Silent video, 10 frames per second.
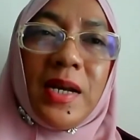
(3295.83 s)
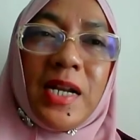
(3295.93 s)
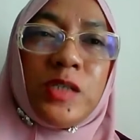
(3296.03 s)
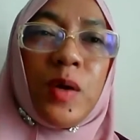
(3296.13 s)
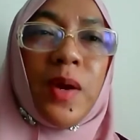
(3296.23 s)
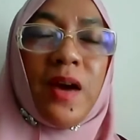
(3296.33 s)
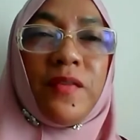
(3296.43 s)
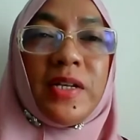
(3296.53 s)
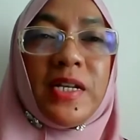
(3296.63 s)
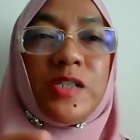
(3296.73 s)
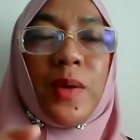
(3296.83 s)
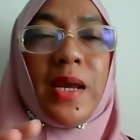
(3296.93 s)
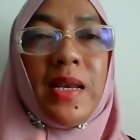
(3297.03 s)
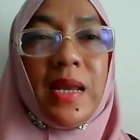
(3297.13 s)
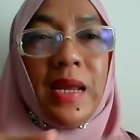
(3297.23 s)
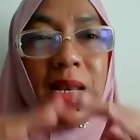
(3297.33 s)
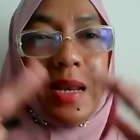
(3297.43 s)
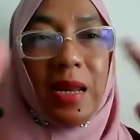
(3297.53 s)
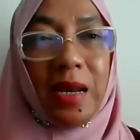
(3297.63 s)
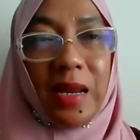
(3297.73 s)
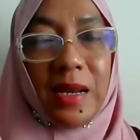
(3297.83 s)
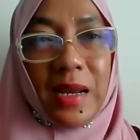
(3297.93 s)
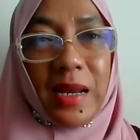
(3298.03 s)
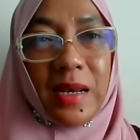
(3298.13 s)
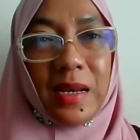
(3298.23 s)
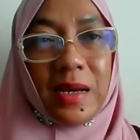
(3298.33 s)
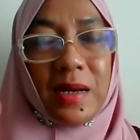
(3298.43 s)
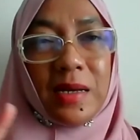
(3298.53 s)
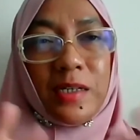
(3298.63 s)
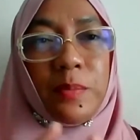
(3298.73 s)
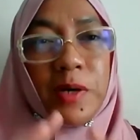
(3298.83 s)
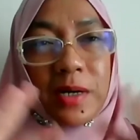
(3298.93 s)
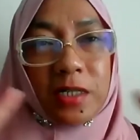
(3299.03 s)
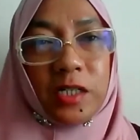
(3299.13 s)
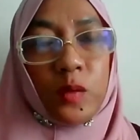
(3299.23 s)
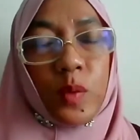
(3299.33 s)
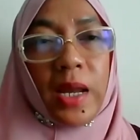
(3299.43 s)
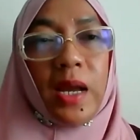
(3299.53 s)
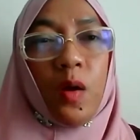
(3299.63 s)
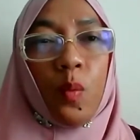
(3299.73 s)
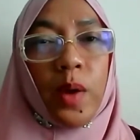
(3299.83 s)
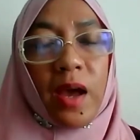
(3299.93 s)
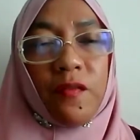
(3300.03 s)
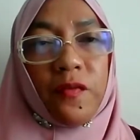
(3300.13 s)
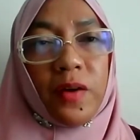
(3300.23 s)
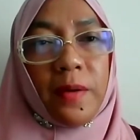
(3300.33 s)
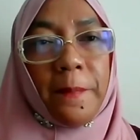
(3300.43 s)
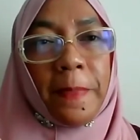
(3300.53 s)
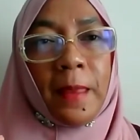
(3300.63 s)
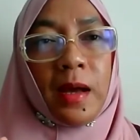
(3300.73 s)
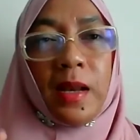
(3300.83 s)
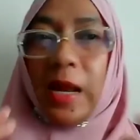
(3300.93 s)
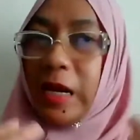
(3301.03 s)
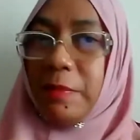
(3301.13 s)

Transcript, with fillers: That's why we have. A, that's why in in in in in the democratic way we have, um, like